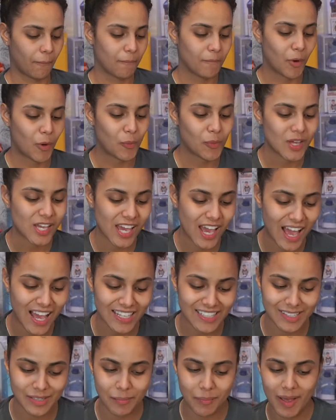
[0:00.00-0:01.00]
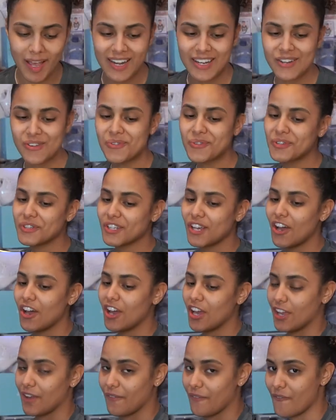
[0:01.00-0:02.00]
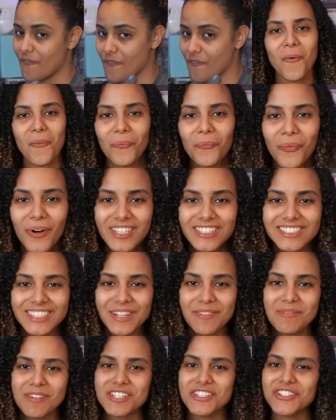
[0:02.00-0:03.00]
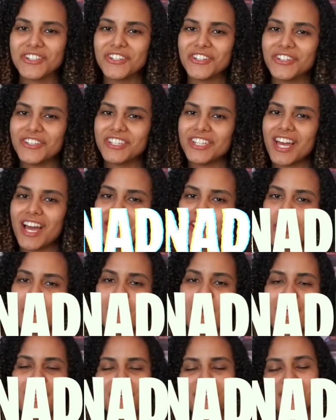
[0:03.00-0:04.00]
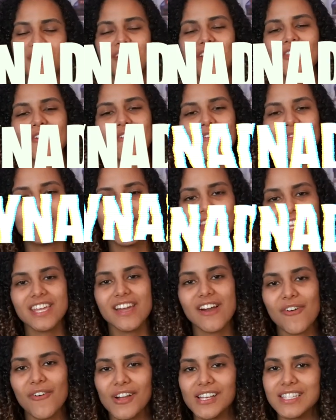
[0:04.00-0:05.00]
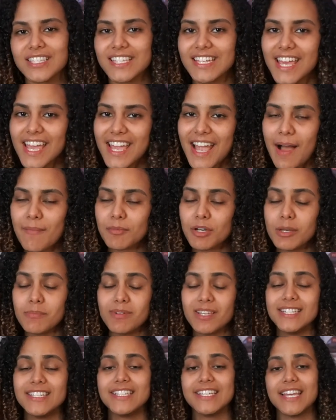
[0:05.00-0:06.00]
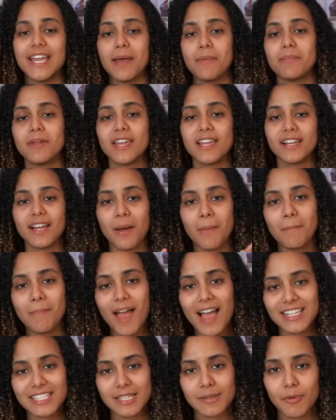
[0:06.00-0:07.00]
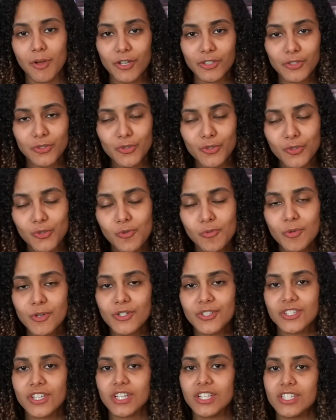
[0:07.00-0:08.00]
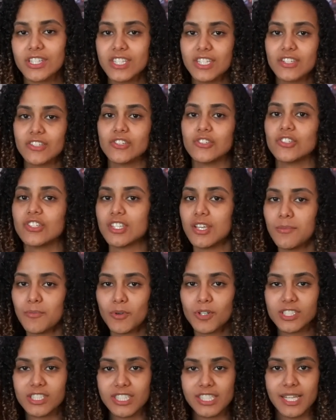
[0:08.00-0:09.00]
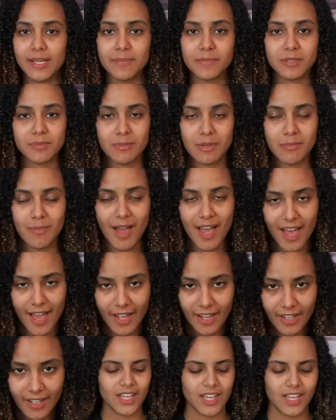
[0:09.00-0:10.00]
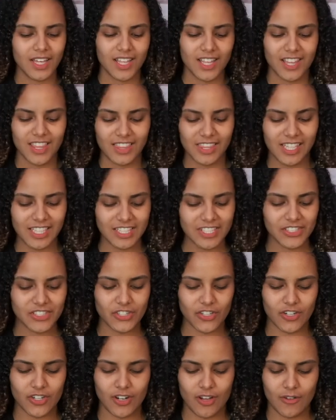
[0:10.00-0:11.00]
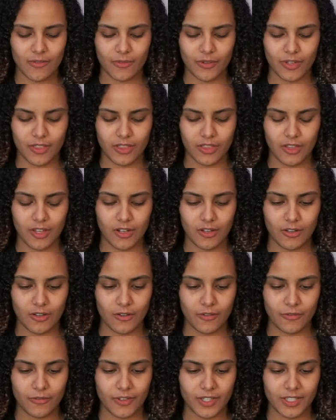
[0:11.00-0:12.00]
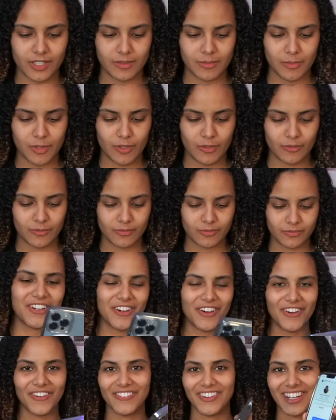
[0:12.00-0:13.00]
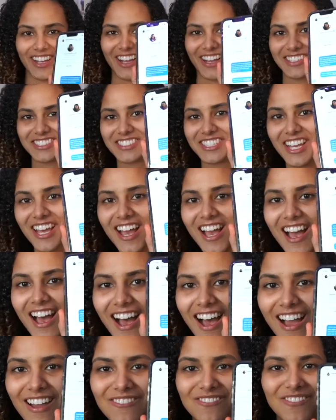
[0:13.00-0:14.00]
But we got somebody who saw it. What's up, it's your girl Lynadia back with another video, and today I'm gonna be DMing basketball YouTubers until someone DMs me back. Let's start off with Lolo Fitzmo. Oh my gosh, I